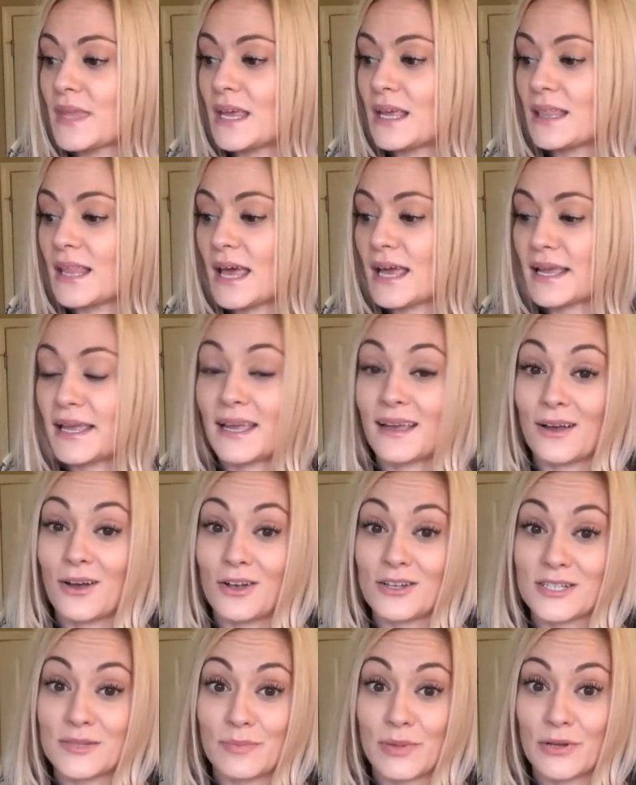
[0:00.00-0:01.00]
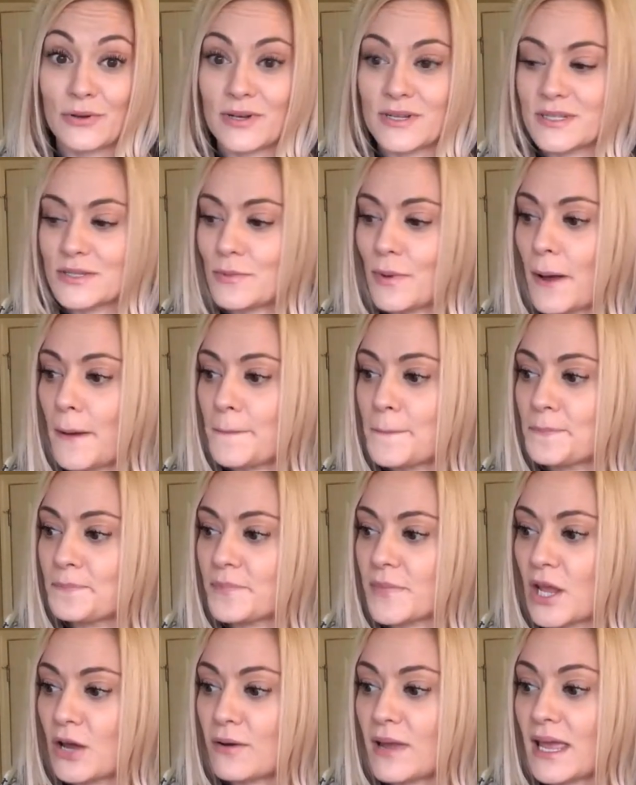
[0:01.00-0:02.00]
and that can cause bloat as well.
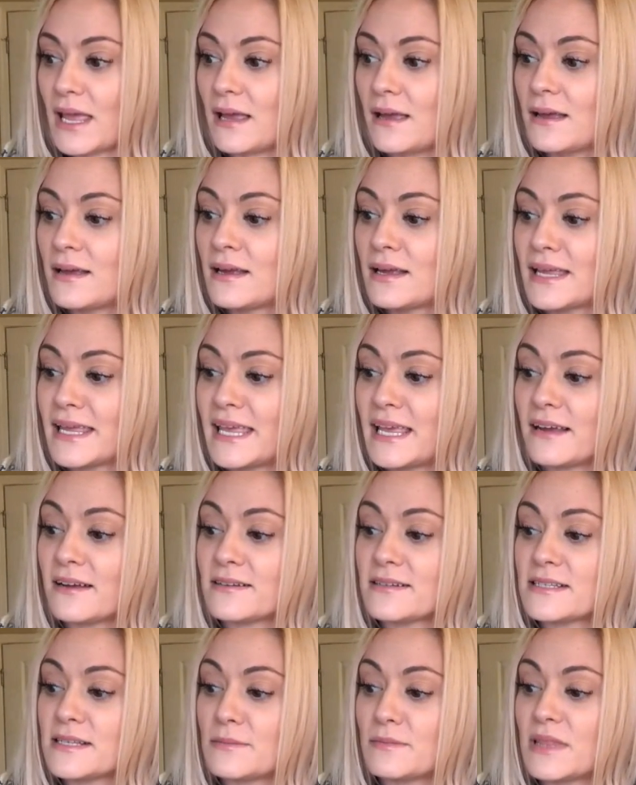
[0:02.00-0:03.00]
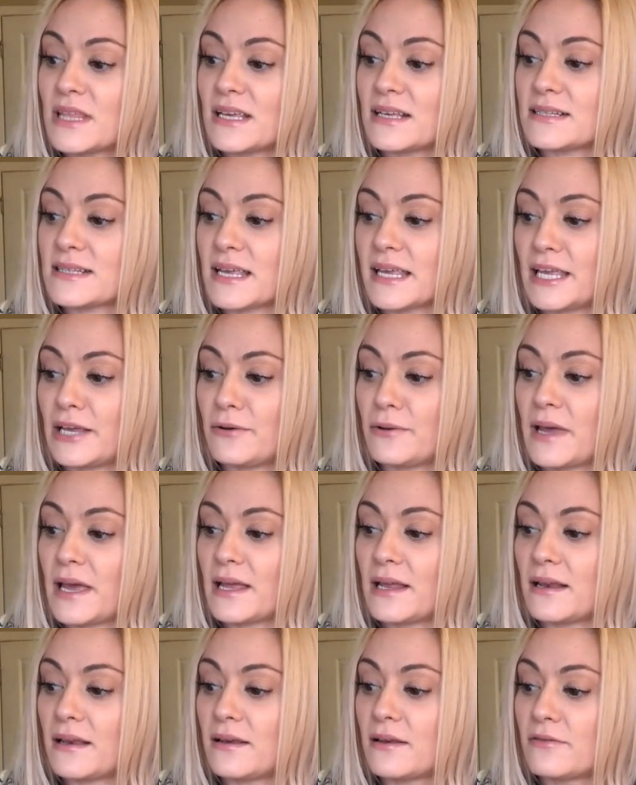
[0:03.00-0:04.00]
Okay, here's some things that you
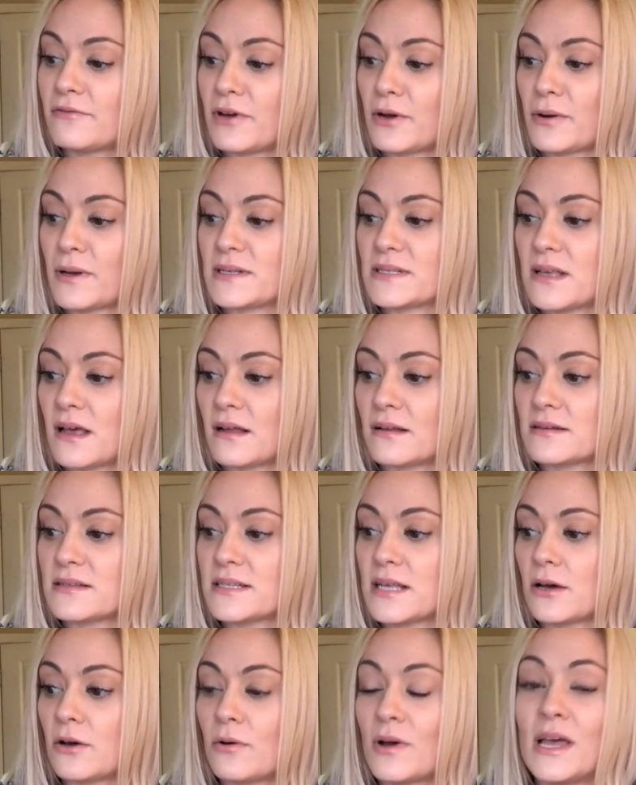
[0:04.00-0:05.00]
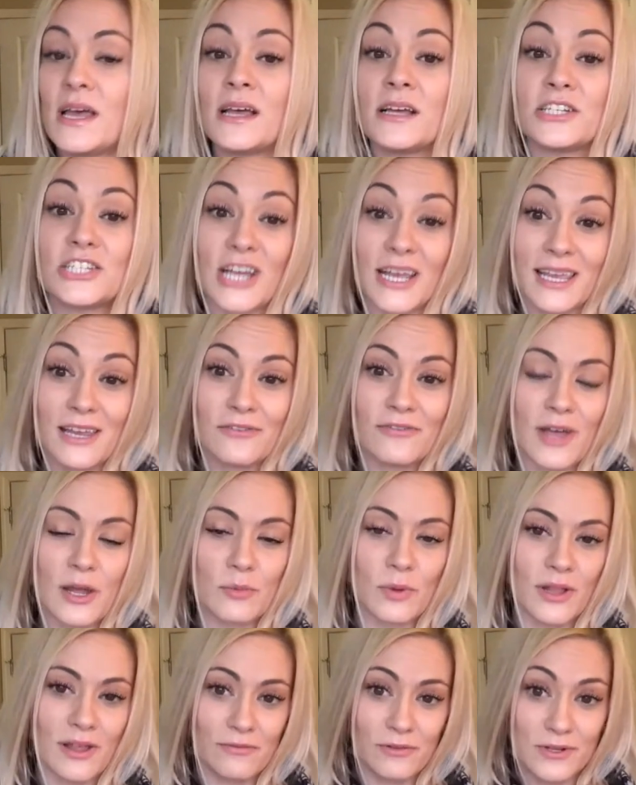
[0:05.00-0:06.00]
can focus on. So check your fiber
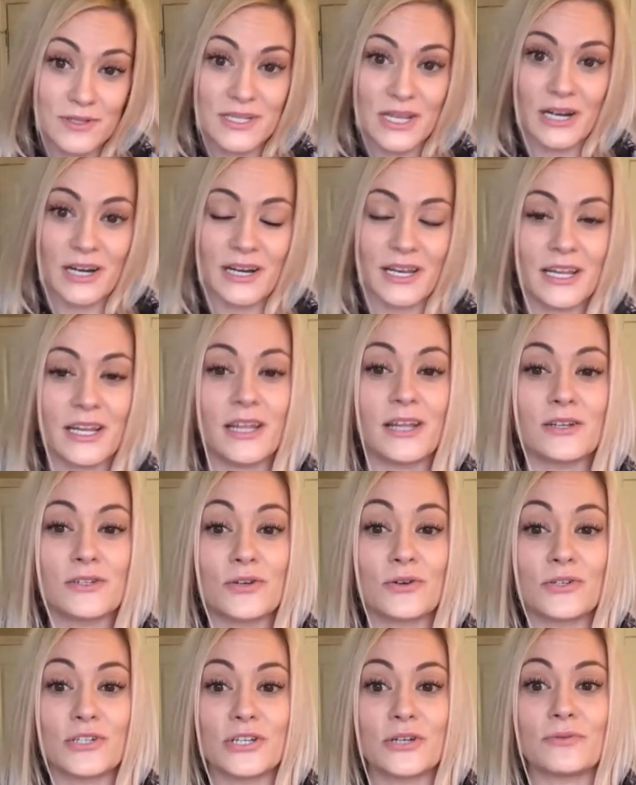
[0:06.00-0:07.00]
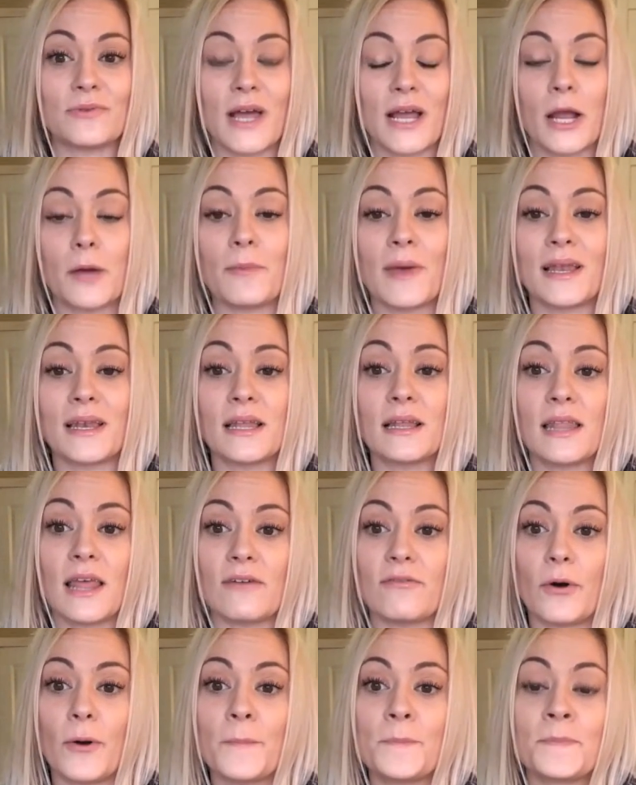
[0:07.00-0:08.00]
levels. I already told you recommended
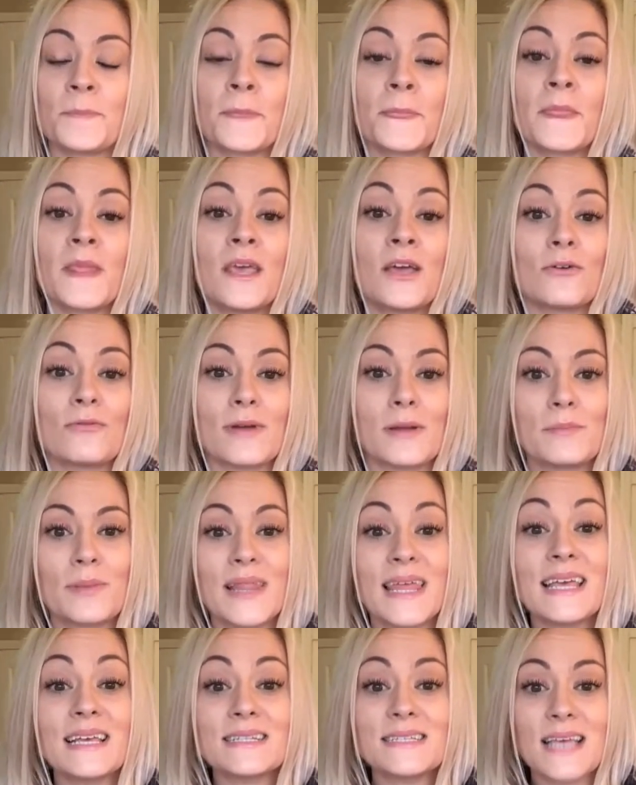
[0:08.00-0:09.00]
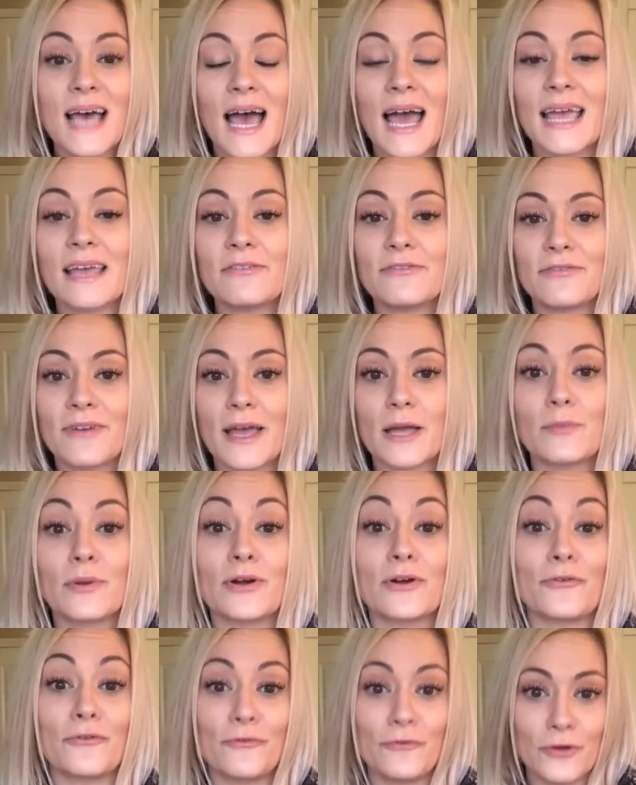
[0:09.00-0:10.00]
level. Replace high
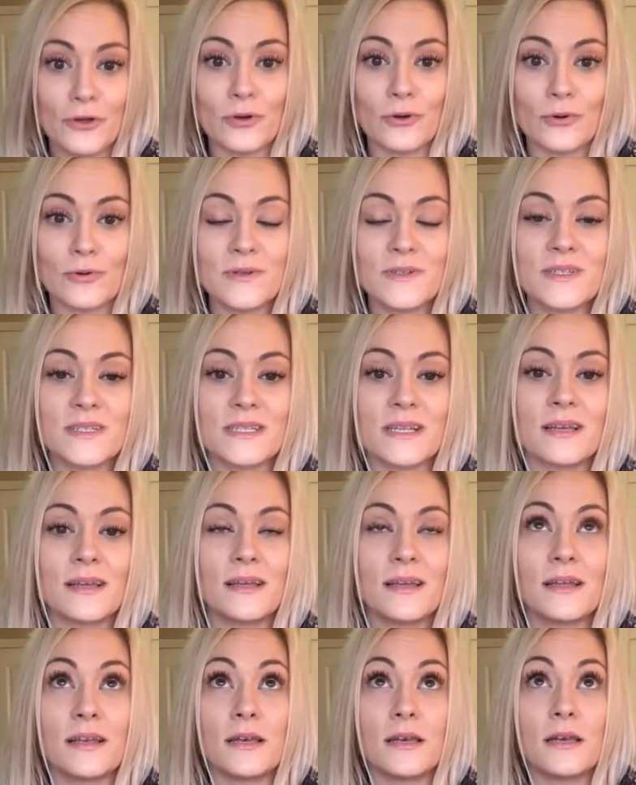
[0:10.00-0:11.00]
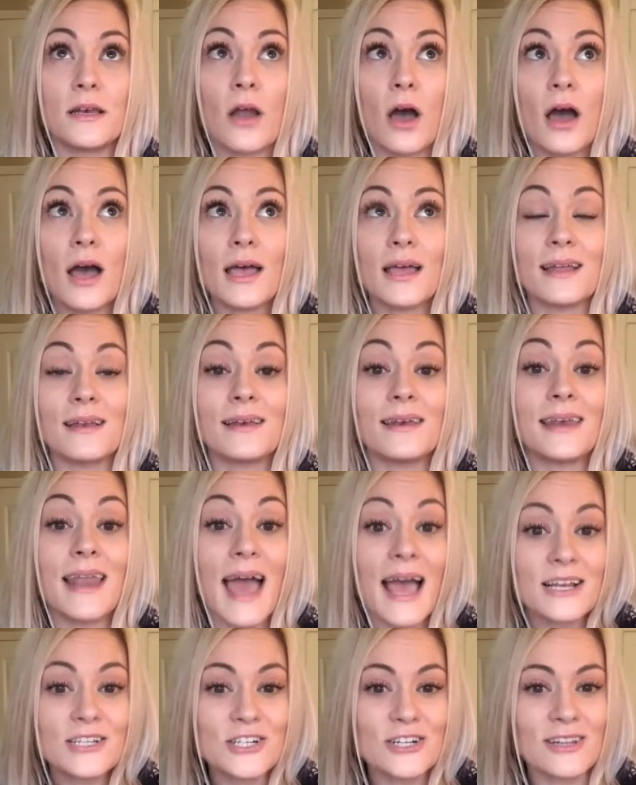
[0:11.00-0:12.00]
fiber foods, not
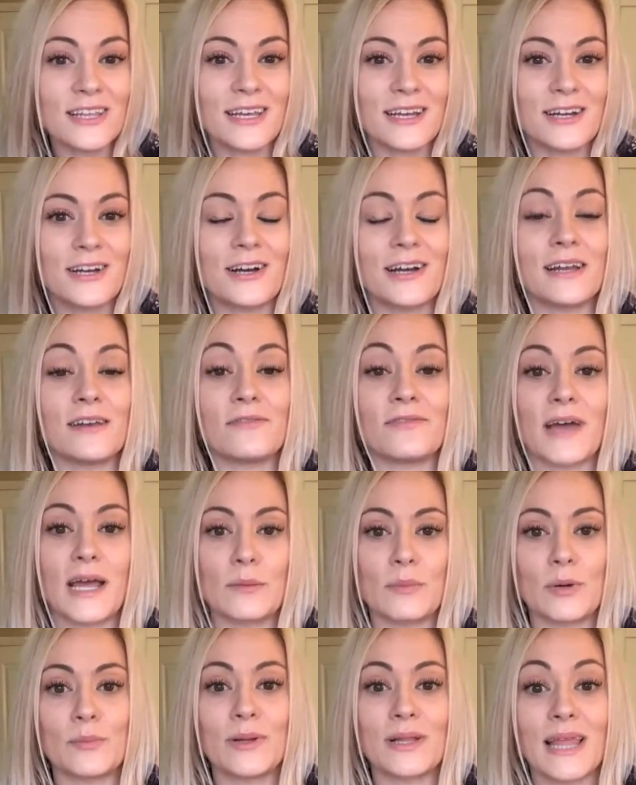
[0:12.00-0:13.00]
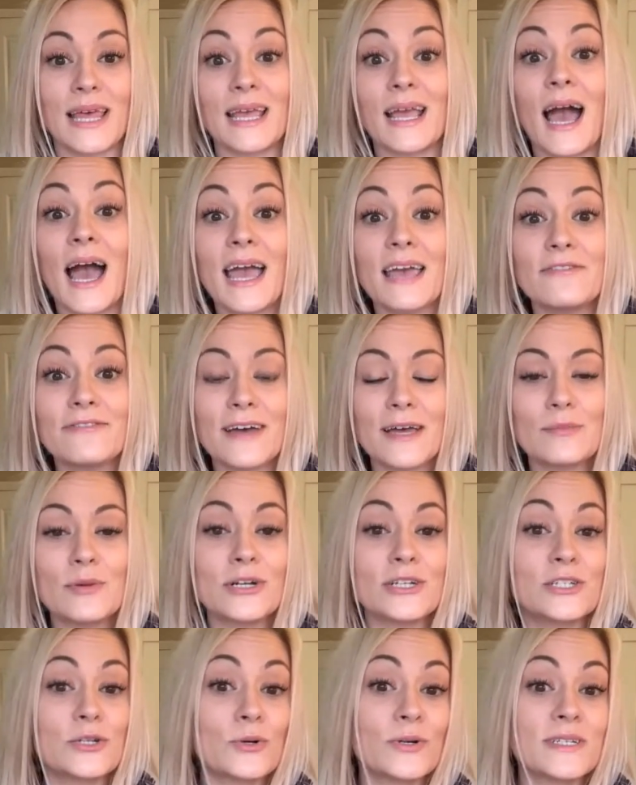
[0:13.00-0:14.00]
naturally occurring fiber, but like high
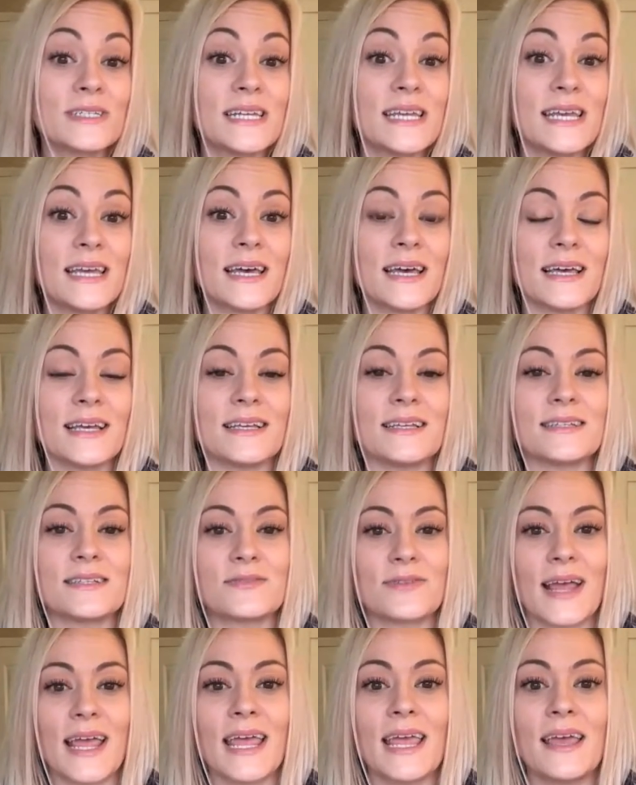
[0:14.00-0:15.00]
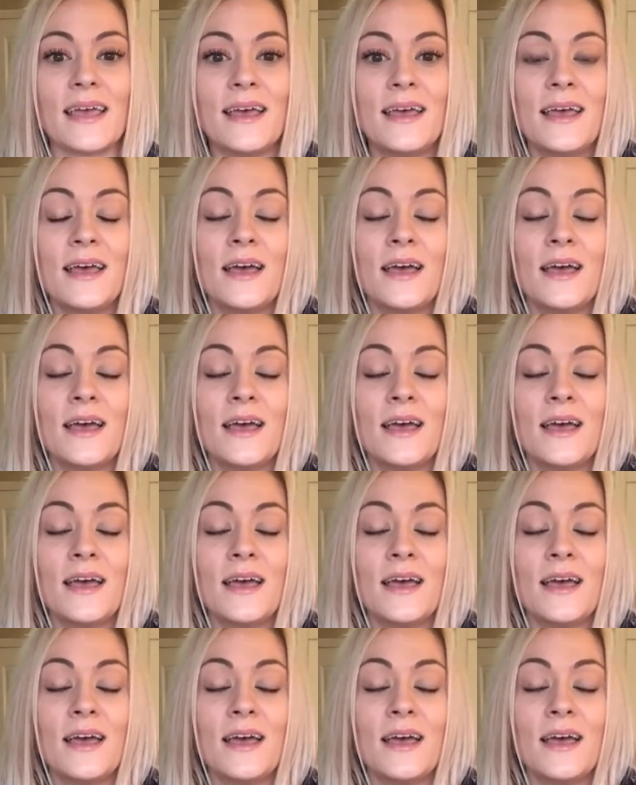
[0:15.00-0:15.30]
fiber tortillas, right?